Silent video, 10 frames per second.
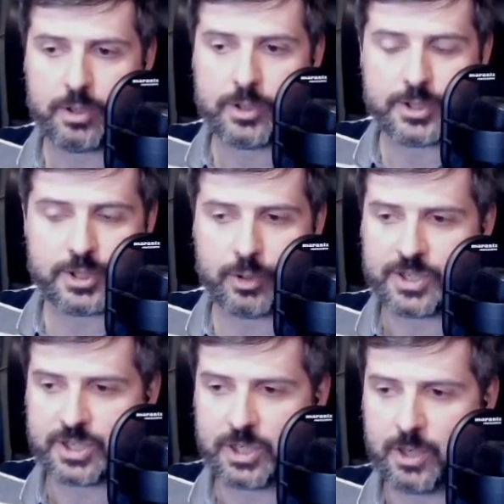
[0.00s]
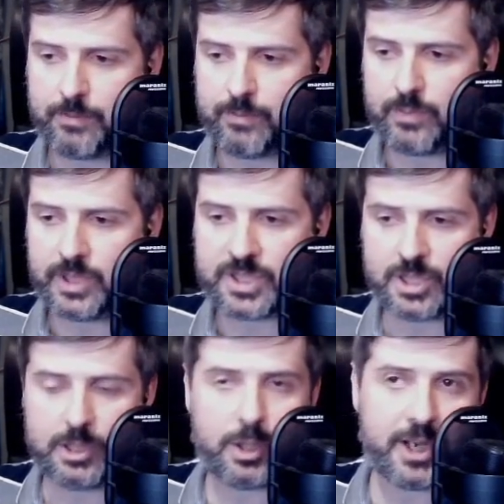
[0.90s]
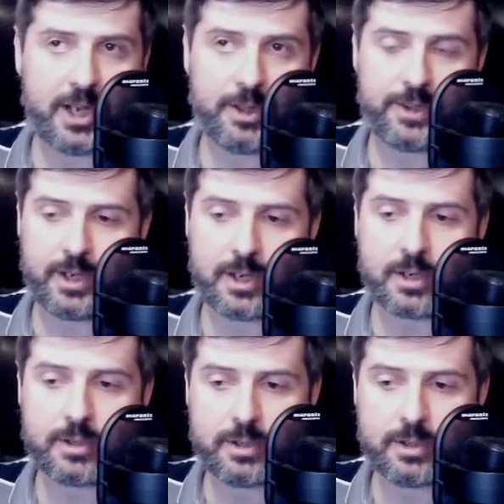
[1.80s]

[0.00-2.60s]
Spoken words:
So it's a lot healthier